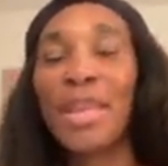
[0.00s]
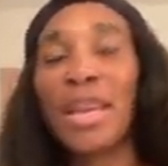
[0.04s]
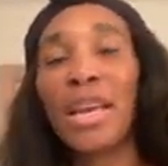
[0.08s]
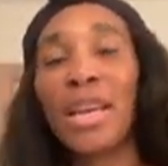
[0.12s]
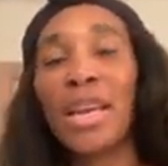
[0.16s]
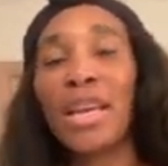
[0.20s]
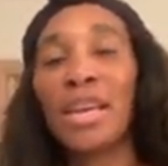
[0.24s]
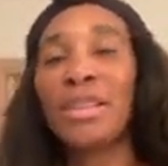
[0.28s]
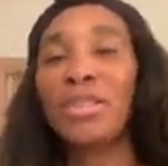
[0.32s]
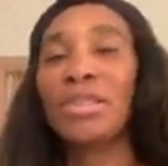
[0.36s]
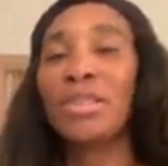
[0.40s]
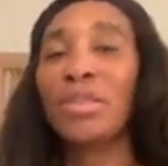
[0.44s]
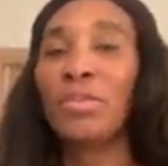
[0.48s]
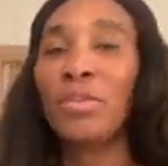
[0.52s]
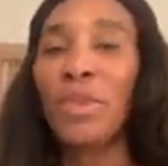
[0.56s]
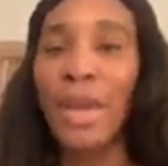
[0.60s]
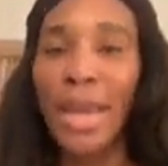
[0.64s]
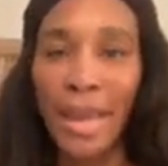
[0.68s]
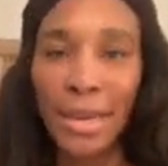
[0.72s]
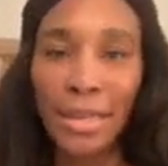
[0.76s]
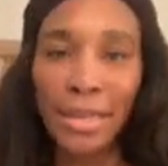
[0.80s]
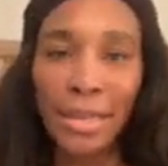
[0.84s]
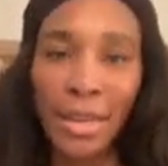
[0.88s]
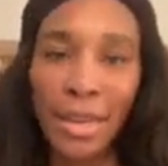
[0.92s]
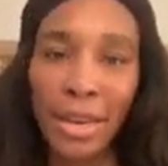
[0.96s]
and I
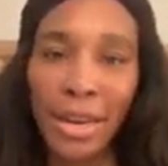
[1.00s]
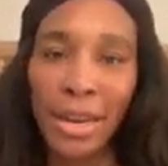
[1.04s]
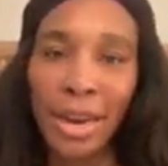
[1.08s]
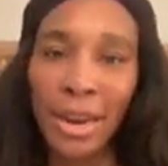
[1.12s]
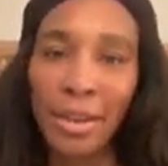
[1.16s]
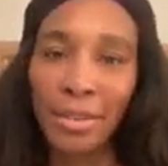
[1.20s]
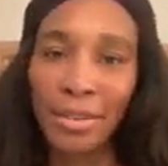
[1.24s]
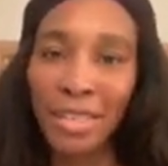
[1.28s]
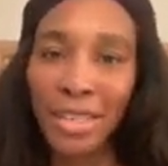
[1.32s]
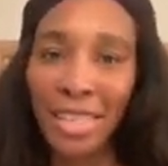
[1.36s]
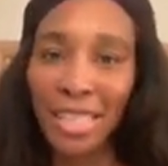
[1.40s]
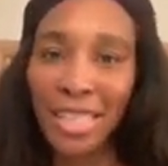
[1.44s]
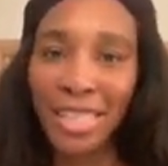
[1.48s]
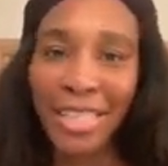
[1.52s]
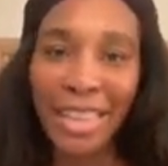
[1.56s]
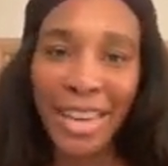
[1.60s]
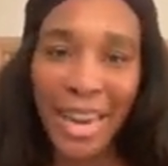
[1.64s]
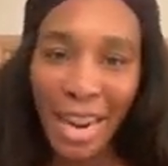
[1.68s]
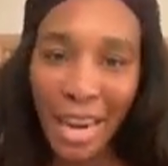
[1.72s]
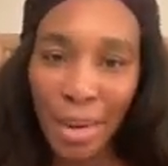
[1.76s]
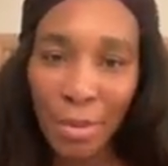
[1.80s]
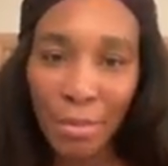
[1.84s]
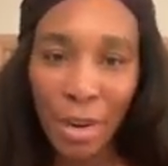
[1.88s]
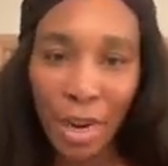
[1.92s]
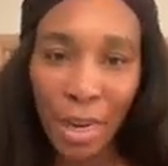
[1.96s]
sweat and I
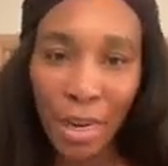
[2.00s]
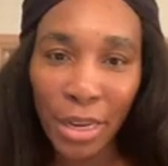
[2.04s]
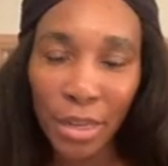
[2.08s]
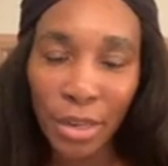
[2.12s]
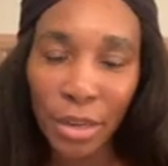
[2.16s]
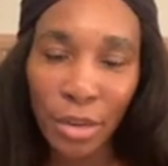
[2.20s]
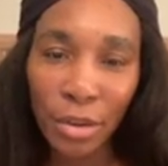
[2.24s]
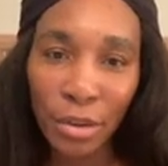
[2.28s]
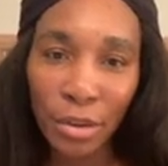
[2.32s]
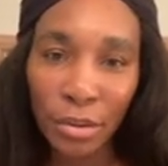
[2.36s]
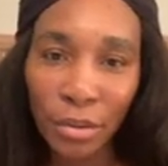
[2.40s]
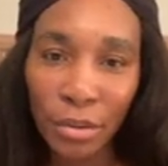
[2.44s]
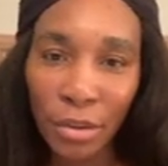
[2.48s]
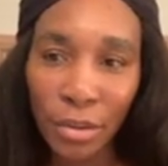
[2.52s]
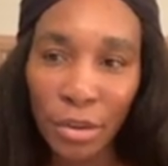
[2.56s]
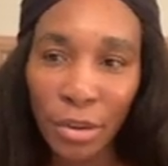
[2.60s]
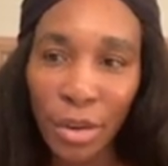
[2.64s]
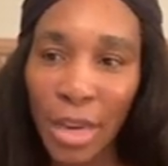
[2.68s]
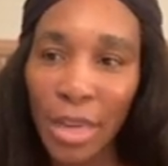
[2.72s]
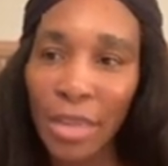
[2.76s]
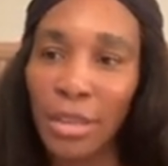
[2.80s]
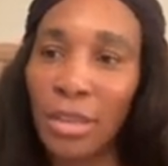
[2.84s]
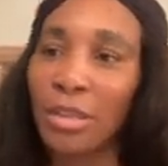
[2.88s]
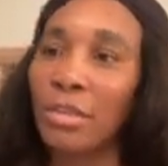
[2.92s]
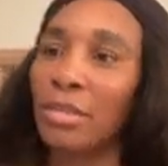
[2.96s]
stain my clothes. You
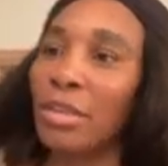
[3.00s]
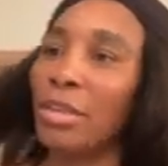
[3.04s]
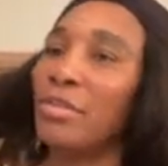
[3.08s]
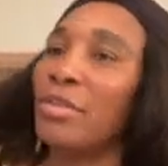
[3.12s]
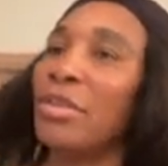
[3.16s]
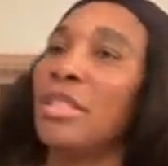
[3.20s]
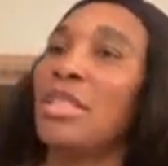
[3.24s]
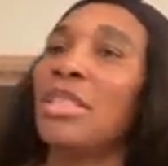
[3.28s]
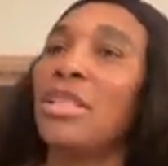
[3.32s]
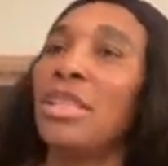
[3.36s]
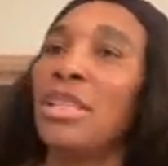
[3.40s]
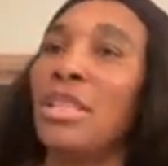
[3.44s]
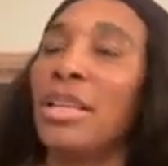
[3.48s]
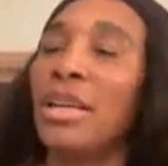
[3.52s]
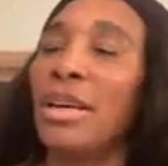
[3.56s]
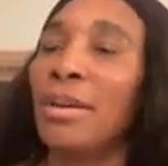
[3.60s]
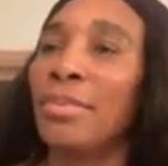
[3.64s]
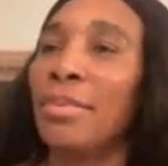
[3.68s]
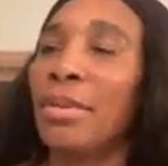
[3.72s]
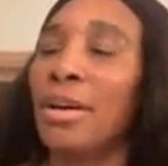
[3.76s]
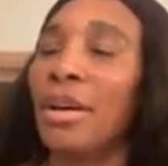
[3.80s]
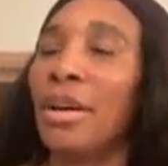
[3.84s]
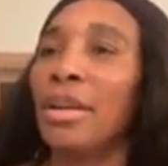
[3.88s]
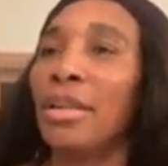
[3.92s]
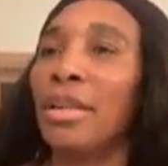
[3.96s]
guys don't even see
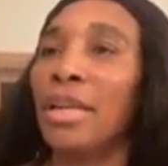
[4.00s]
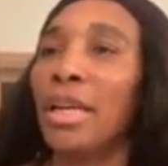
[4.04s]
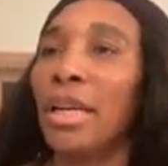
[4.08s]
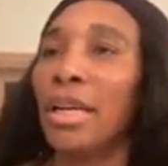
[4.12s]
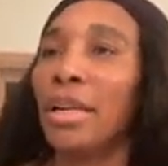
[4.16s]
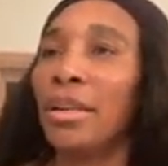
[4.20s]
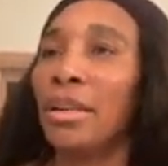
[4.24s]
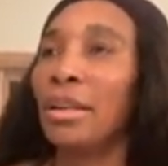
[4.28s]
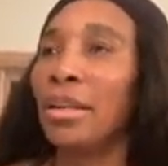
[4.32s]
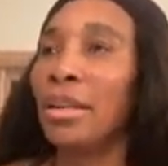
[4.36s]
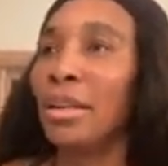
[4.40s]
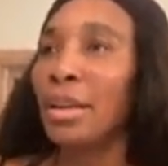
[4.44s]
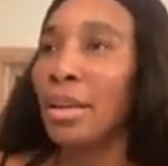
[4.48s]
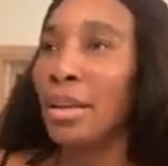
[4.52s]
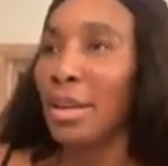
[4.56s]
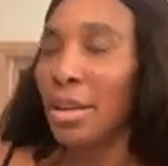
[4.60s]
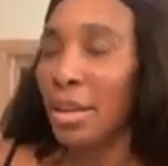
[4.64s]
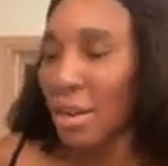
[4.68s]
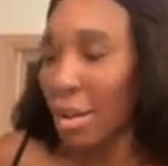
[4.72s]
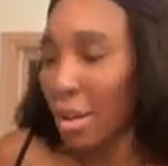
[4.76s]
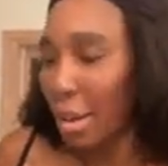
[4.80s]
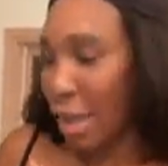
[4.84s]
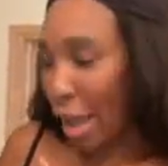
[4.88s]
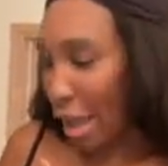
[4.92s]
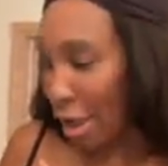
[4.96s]
that part, like
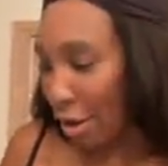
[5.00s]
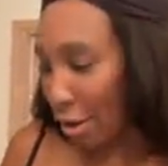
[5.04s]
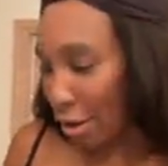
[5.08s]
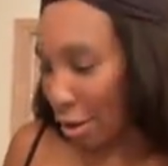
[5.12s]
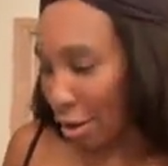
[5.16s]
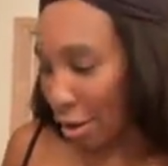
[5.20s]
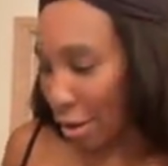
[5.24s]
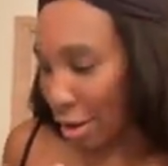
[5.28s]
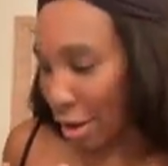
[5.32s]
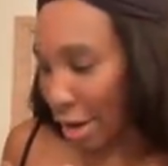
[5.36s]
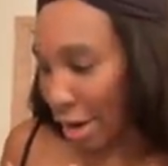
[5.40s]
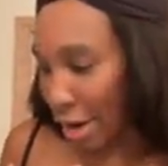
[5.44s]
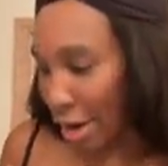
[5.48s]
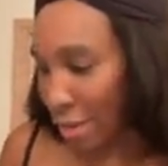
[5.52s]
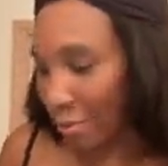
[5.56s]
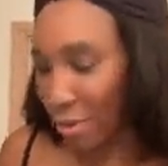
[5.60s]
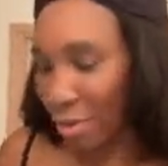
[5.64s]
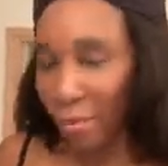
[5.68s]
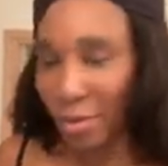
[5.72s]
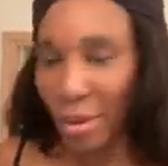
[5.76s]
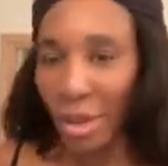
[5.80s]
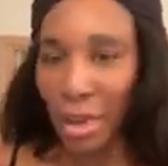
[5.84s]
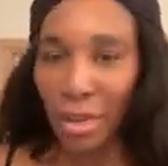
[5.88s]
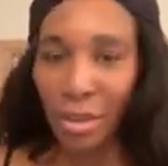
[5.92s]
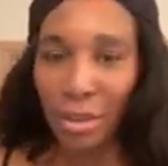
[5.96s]
how hard I am
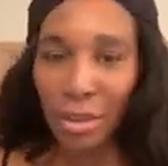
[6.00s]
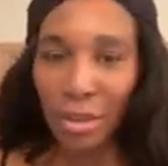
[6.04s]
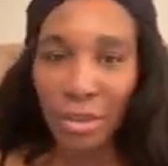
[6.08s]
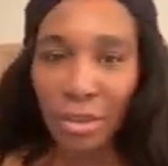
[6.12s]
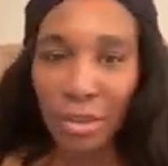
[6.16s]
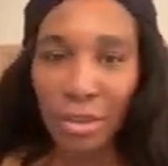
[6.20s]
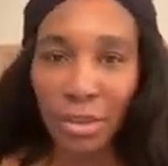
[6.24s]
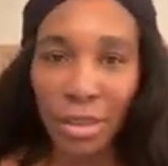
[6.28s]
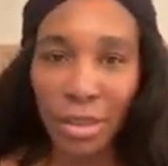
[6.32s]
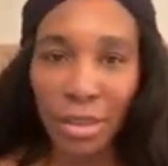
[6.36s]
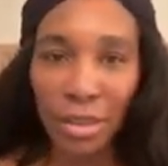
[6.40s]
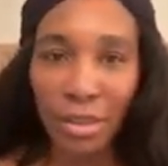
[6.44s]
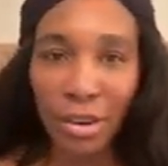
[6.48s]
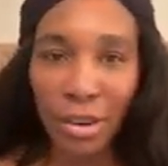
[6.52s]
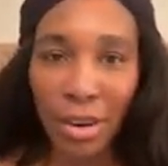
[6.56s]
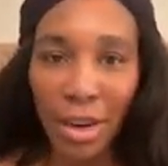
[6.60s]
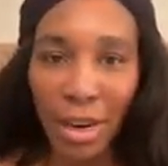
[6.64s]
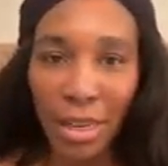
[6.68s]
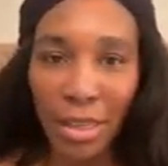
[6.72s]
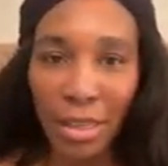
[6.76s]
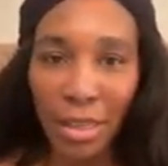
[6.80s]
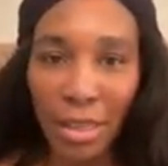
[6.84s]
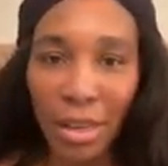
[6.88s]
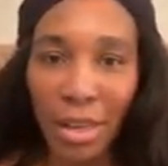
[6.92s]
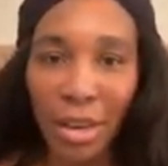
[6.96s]
on my clothes. It's
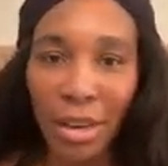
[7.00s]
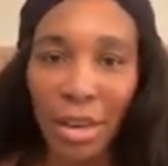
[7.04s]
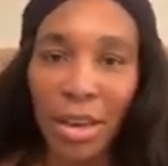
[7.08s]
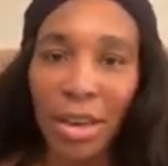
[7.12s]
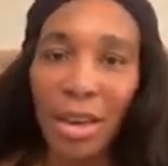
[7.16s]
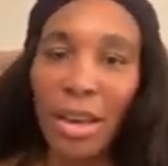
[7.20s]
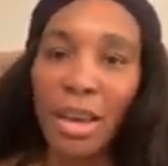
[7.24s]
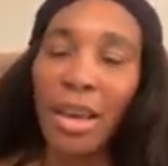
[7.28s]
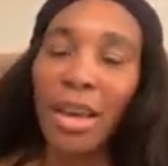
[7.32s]
crazy.